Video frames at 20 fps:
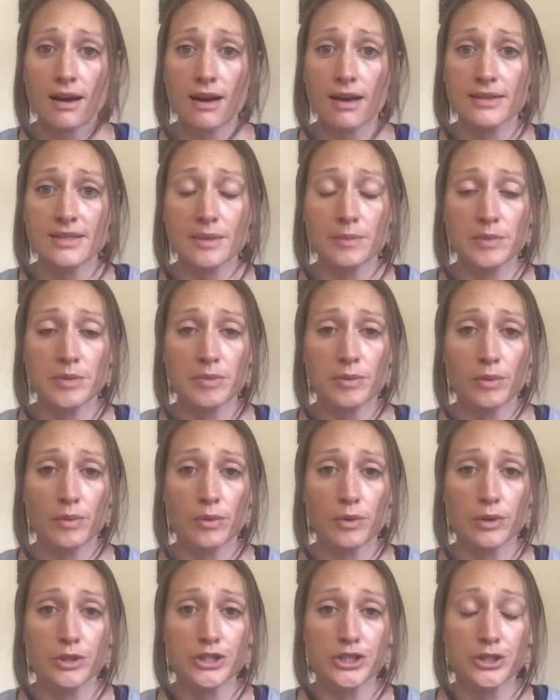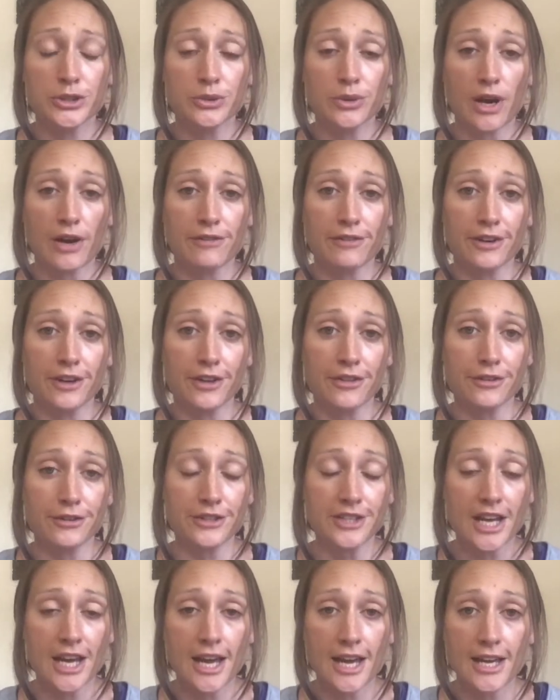Some people will do every other
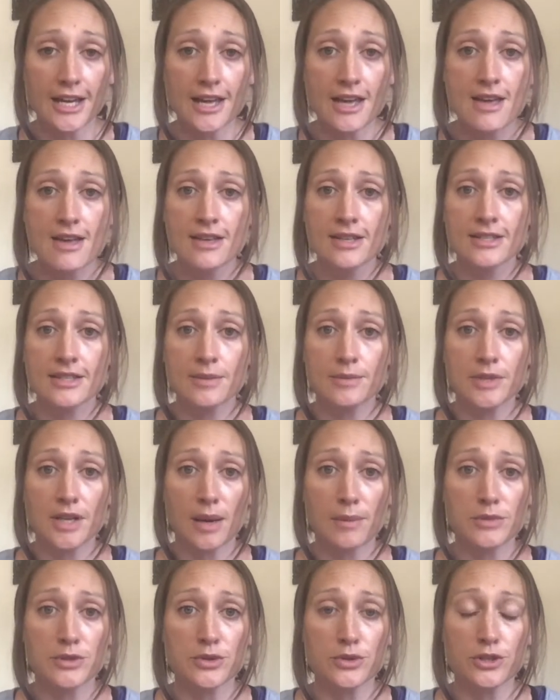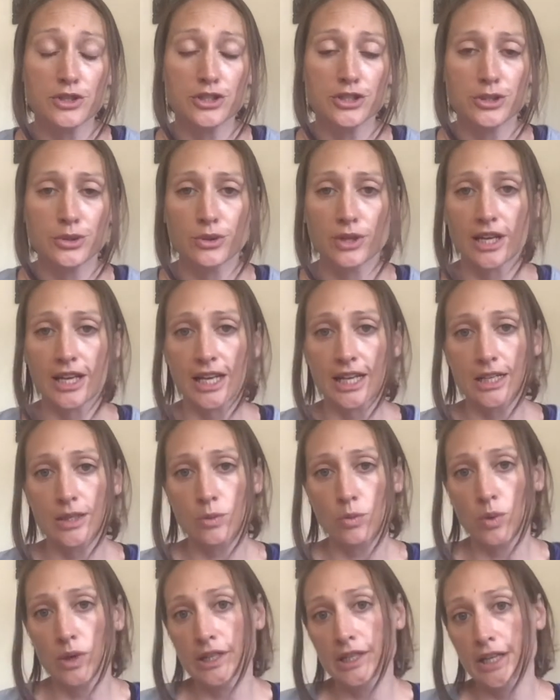day. Sometimes you can do like
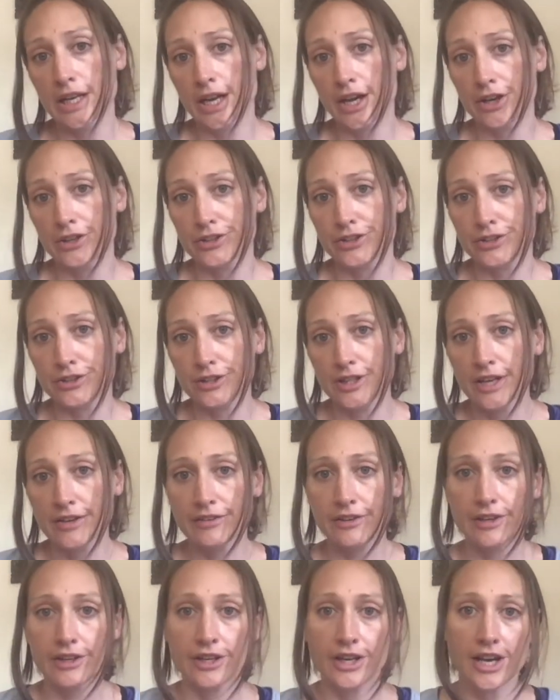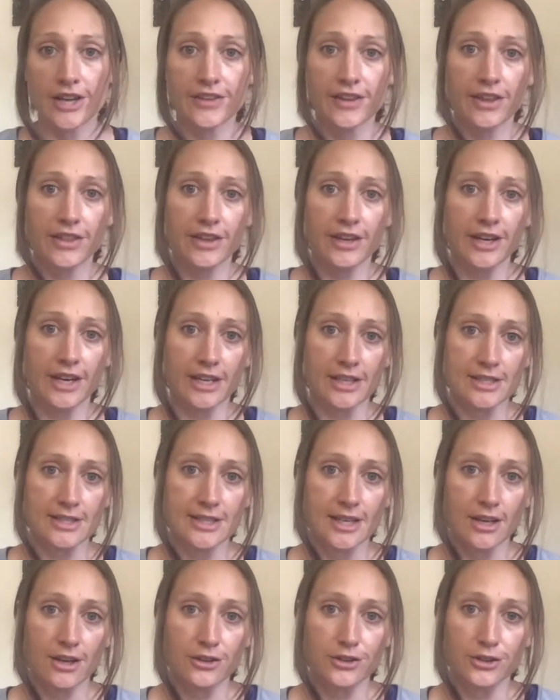one day on your liver and then the next
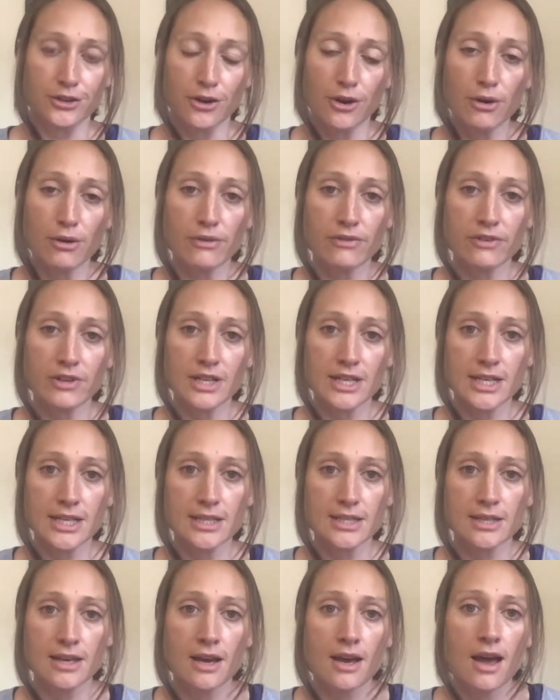day on your ovaries.